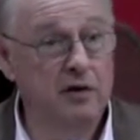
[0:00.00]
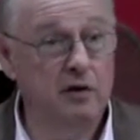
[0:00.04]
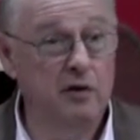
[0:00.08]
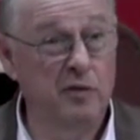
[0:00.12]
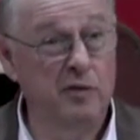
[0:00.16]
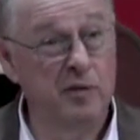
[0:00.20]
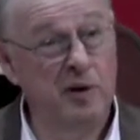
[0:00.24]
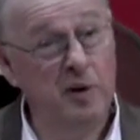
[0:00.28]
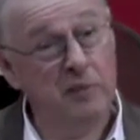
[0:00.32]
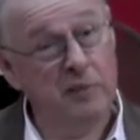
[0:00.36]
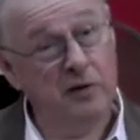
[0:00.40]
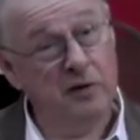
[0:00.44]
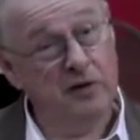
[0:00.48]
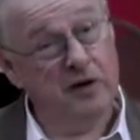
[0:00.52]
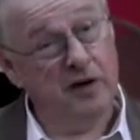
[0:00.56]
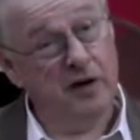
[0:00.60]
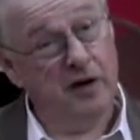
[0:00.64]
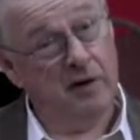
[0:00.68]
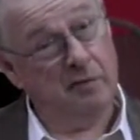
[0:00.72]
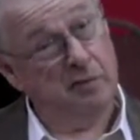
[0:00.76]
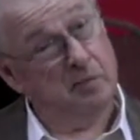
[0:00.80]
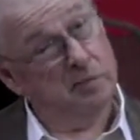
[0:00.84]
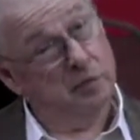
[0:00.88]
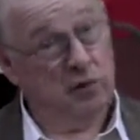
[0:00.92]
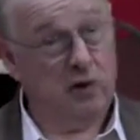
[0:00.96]
Do you remember
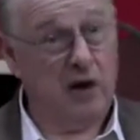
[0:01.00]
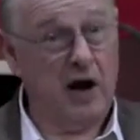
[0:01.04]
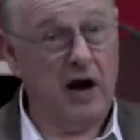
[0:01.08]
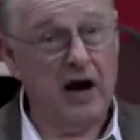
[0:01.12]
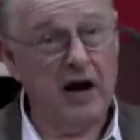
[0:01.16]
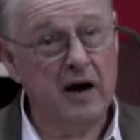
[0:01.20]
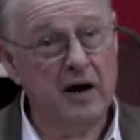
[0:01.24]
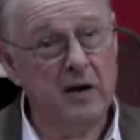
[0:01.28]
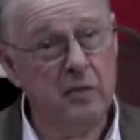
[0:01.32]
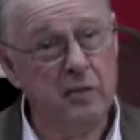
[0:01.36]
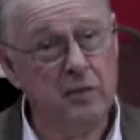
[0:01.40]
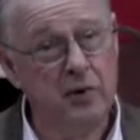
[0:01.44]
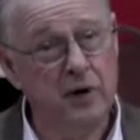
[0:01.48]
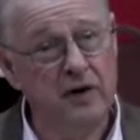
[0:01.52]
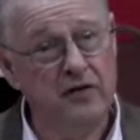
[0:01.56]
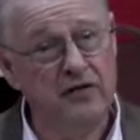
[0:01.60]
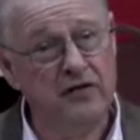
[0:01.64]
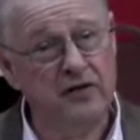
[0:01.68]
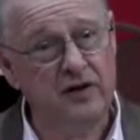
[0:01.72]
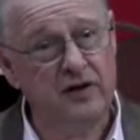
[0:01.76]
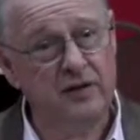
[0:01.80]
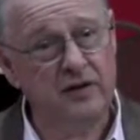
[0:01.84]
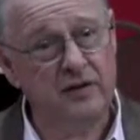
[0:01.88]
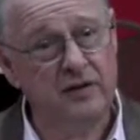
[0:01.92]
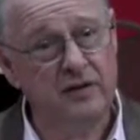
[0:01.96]
the prior
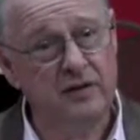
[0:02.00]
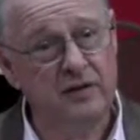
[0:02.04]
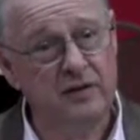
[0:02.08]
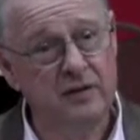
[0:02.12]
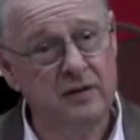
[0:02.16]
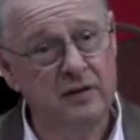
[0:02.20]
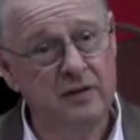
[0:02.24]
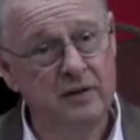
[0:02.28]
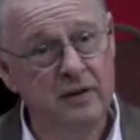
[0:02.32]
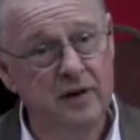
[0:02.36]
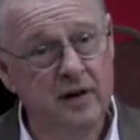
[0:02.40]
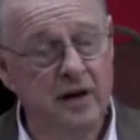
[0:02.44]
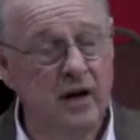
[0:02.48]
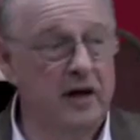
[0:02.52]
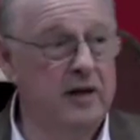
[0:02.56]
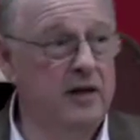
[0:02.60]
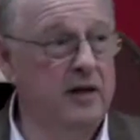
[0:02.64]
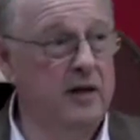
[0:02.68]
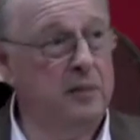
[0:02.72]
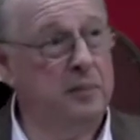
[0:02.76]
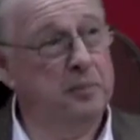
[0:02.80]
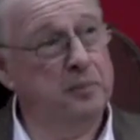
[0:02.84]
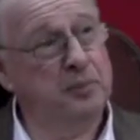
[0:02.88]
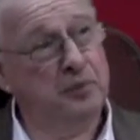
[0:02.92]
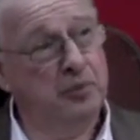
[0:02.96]
president?
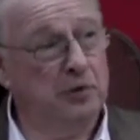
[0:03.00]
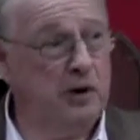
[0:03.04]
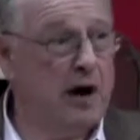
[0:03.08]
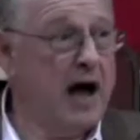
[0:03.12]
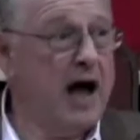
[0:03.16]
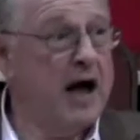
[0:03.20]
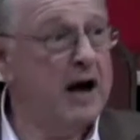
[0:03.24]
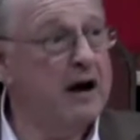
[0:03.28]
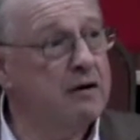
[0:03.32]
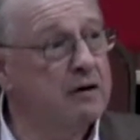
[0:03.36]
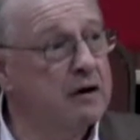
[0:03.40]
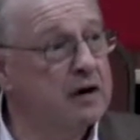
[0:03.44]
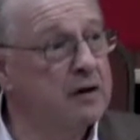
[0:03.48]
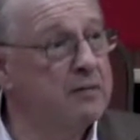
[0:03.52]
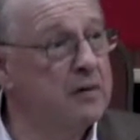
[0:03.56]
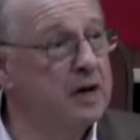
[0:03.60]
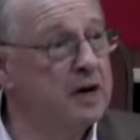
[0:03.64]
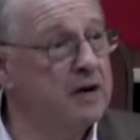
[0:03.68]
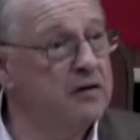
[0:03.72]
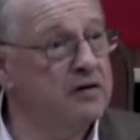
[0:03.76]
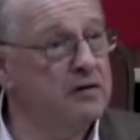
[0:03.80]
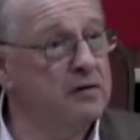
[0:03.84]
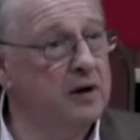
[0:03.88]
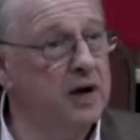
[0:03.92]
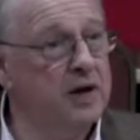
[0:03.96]
The prior
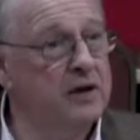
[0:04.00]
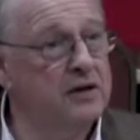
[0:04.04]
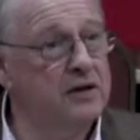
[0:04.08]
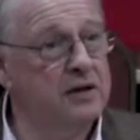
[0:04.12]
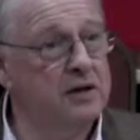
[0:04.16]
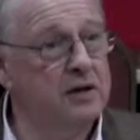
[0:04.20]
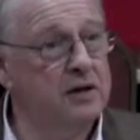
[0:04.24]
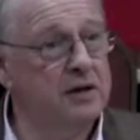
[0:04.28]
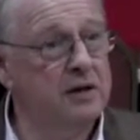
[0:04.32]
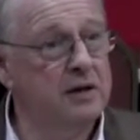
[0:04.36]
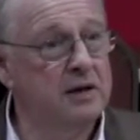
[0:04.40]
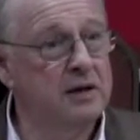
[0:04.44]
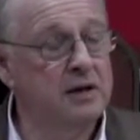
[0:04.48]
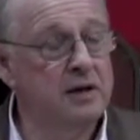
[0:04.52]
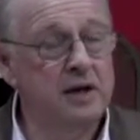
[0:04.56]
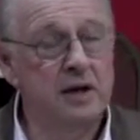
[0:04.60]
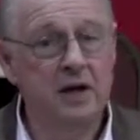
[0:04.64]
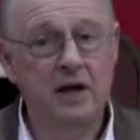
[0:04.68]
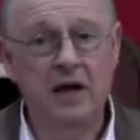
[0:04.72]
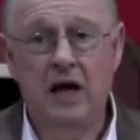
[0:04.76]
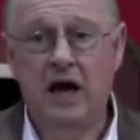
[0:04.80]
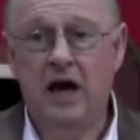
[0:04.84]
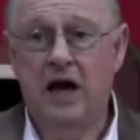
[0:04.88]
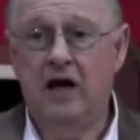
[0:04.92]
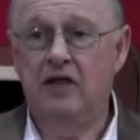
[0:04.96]
administration?
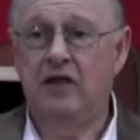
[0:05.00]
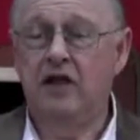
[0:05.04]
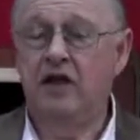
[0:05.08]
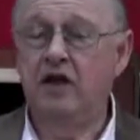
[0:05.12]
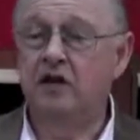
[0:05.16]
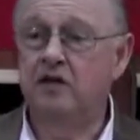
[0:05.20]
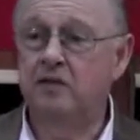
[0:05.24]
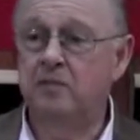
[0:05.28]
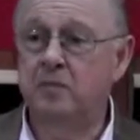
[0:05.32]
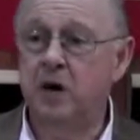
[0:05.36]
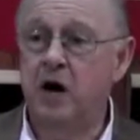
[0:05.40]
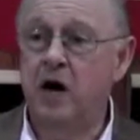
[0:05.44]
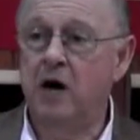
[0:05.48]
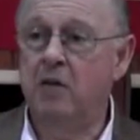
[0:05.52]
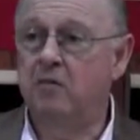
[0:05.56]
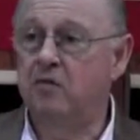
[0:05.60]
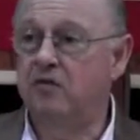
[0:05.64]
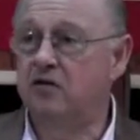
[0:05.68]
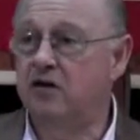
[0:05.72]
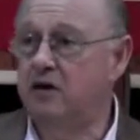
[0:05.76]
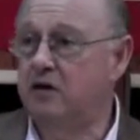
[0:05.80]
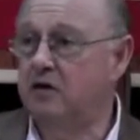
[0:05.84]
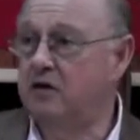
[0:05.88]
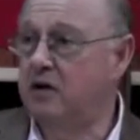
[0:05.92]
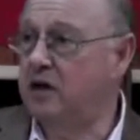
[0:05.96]
And these
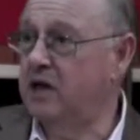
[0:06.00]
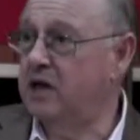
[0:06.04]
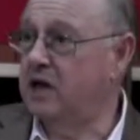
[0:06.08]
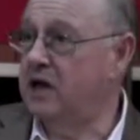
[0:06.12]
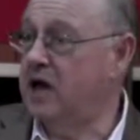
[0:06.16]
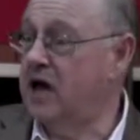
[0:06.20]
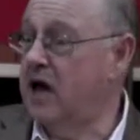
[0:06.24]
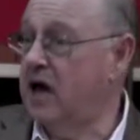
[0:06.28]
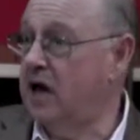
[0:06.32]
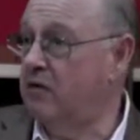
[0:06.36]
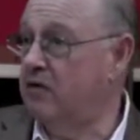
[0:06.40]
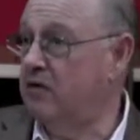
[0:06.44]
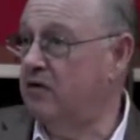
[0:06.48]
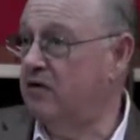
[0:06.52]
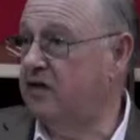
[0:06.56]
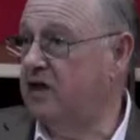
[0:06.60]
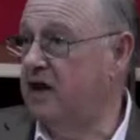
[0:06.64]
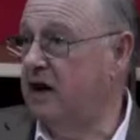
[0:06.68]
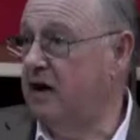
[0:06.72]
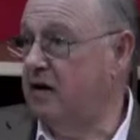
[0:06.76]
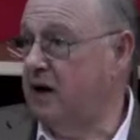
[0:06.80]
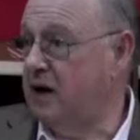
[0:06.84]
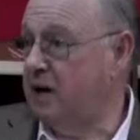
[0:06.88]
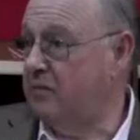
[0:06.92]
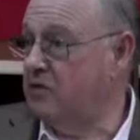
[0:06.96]
bums that are in the Congress
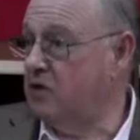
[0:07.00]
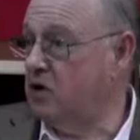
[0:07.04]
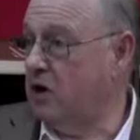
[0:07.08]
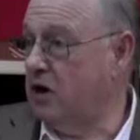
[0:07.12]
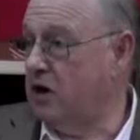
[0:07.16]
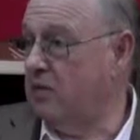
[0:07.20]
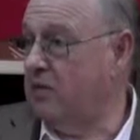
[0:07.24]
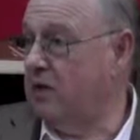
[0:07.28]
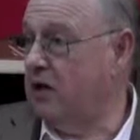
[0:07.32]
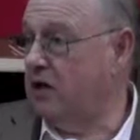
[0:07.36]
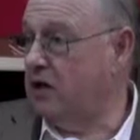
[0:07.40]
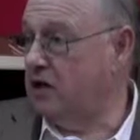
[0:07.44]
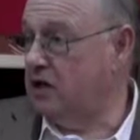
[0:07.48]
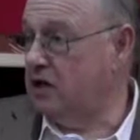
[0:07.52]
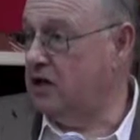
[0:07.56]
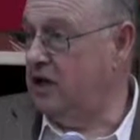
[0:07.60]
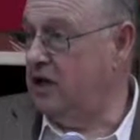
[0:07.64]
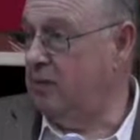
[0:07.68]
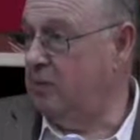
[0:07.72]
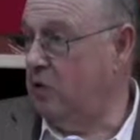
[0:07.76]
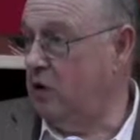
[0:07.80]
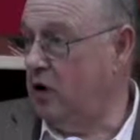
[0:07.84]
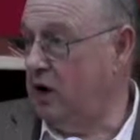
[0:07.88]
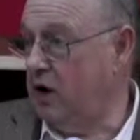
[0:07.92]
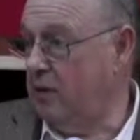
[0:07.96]
now, I'm talking about the
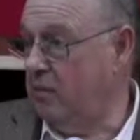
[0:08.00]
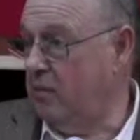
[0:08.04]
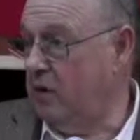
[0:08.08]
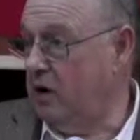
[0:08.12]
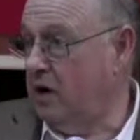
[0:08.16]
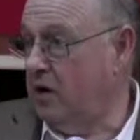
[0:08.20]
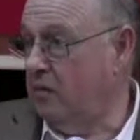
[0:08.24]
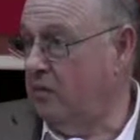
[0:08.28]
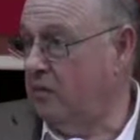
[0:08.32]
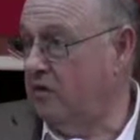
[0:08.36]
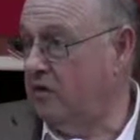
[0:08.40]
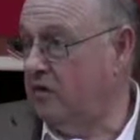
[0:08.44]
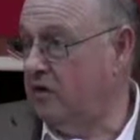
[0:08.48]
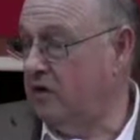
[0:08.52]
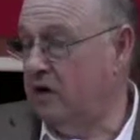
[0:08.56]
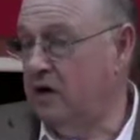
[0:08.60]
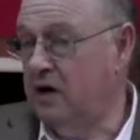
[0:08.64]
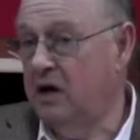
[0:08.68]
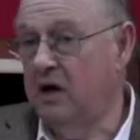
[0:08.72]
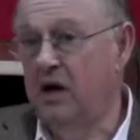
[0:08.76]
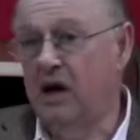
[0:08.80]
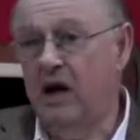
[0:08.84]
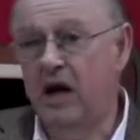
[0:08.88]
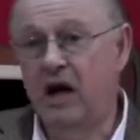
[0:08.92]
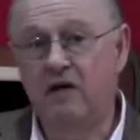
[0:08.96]
Tea Party bums,
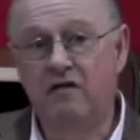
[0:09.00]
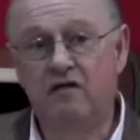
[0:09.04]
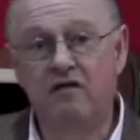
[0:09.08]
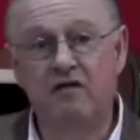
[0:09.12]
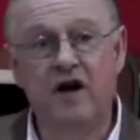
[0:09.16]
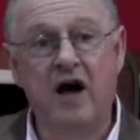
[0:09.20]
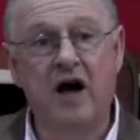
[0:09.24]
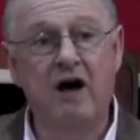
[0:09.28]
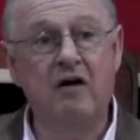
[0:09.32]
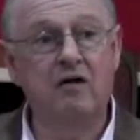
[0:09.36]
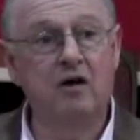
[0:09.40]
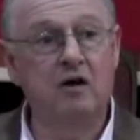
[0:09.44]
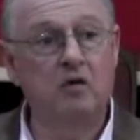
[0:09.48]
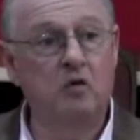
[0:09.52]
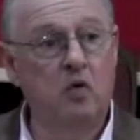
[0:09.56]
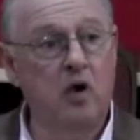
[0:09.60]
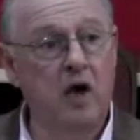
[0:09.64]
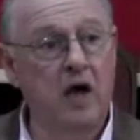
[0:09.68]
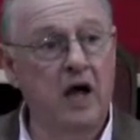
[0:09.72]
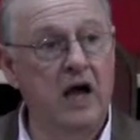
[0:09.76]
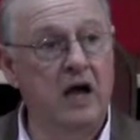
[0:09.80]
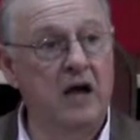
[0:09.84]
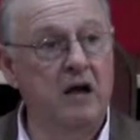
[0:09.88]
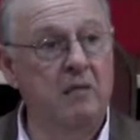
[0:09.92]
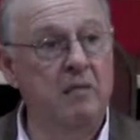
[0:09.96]
have found a
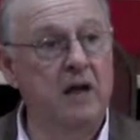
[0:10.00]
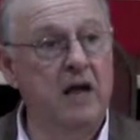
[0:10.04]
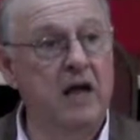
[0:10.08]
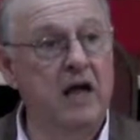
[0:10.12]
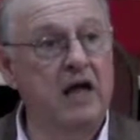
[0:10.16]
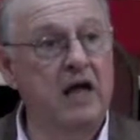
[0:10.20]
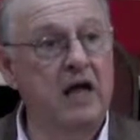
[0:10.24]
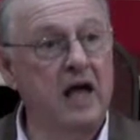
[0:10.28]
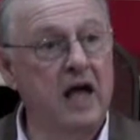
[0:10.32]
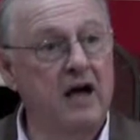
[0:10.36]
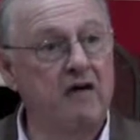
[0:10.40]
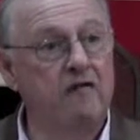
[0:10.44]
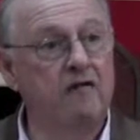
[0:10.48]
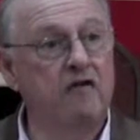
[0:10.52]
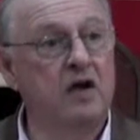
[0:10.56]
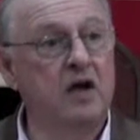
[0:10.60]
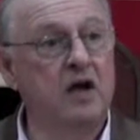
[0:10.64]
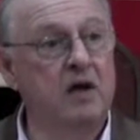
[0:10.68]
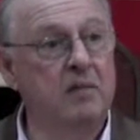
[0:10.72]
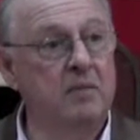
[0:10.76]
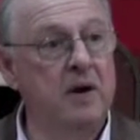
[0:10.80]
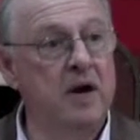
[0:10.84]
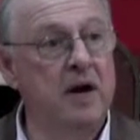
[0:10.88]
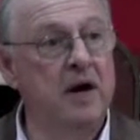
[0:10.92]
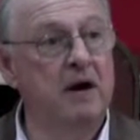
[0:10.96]
way to make
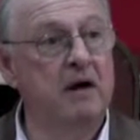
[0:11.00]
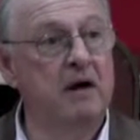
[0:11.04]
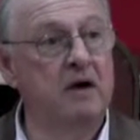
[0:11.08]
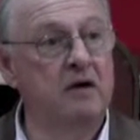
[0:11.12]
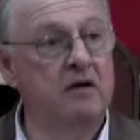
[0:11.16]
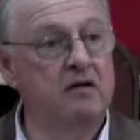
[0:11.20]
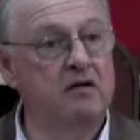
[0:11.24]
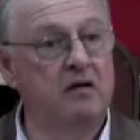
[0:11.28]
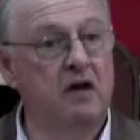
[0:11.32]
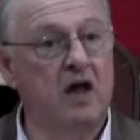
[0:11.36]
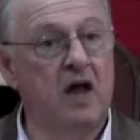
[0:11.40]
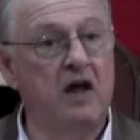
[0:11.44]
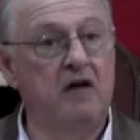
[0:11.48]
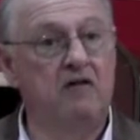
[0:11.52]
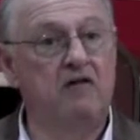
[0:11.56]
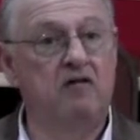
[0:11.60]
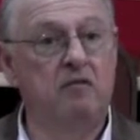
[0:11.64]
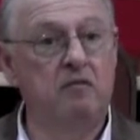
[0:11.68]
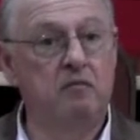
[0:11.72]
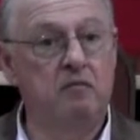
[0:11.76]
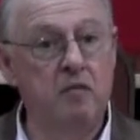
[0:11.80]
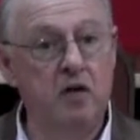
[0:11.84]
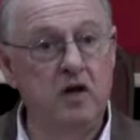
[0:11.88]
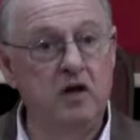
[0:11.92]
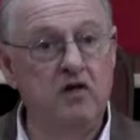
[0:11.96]
every American's life
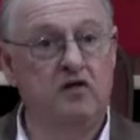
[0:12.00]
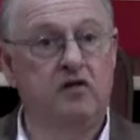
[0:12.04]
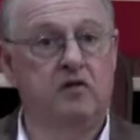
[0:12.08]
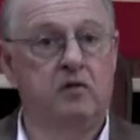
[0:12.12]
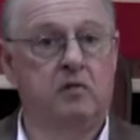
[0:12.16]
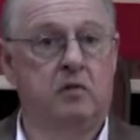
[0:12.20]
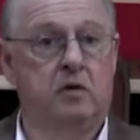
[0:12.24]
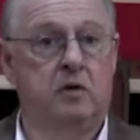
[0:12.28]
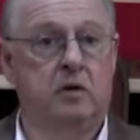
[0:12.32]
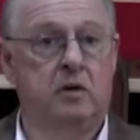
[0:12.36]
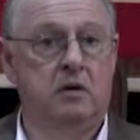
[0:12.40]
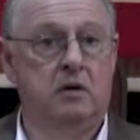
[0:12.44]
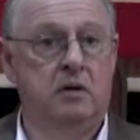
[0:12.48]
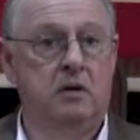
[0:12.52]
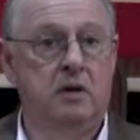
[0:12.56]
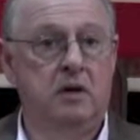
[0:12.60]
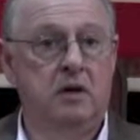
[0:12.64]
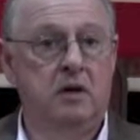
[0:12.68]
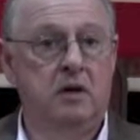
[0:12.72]
miserable